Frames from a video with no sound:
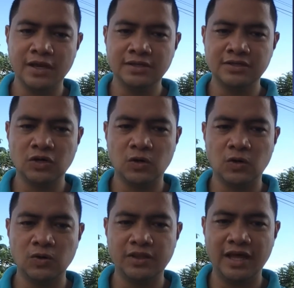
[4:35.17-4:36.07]

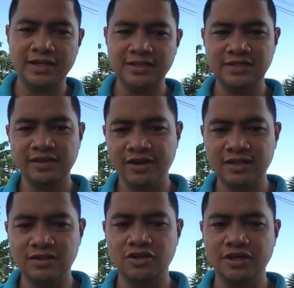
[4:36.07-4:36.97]
So that is the
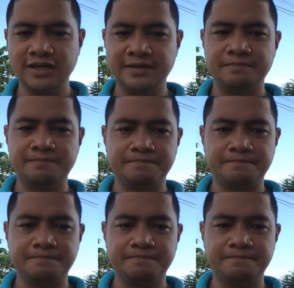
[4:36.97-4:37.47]
great learning.